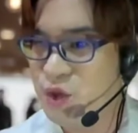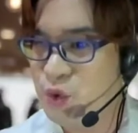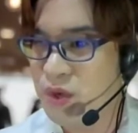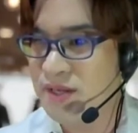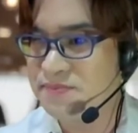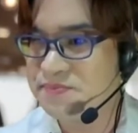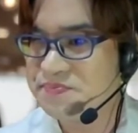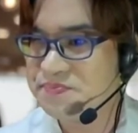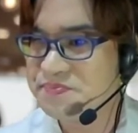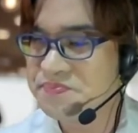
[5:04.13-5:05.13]
doing.
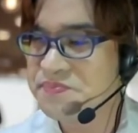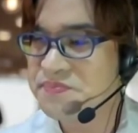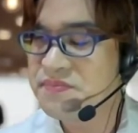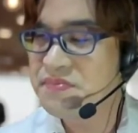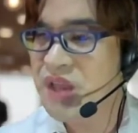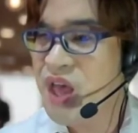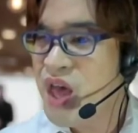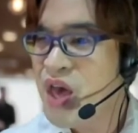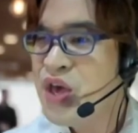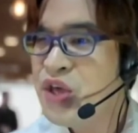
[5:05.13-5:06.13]

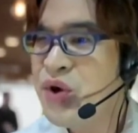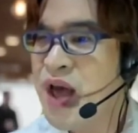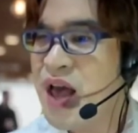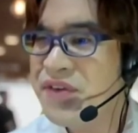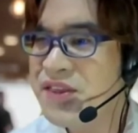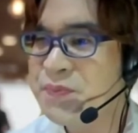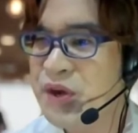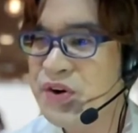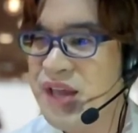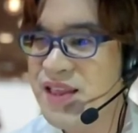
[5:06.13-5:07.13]
You have
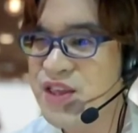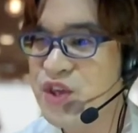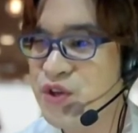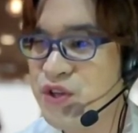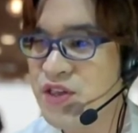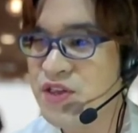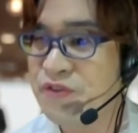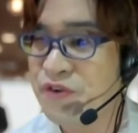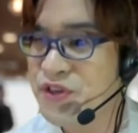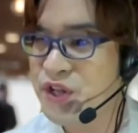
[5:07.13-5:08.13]
experienced Newton's
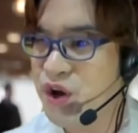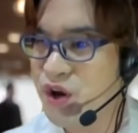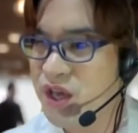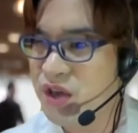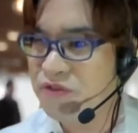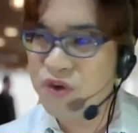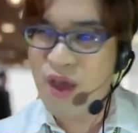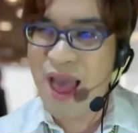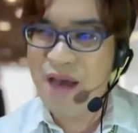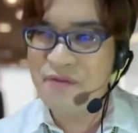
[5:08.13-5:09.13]
first law if you
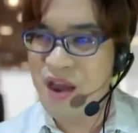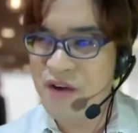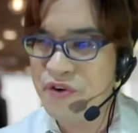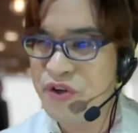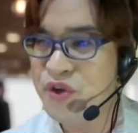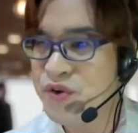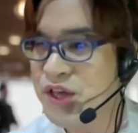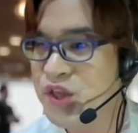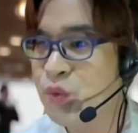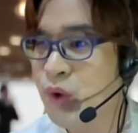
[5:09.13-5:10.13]
have ever used
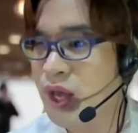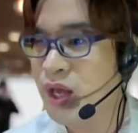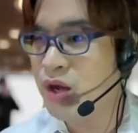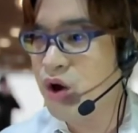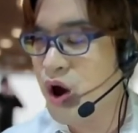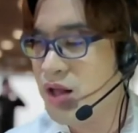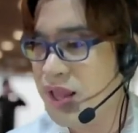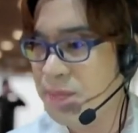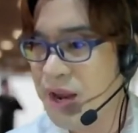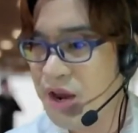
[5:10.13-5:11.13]
a swing on
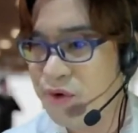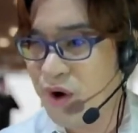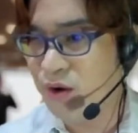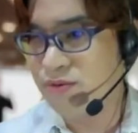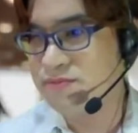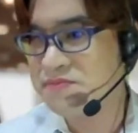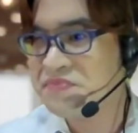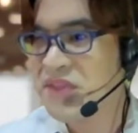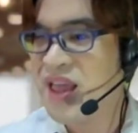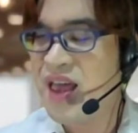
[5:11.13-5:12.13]
a playground.
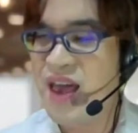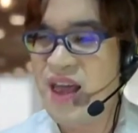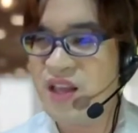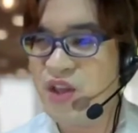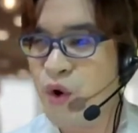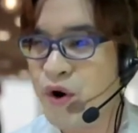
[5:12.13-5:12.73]
And in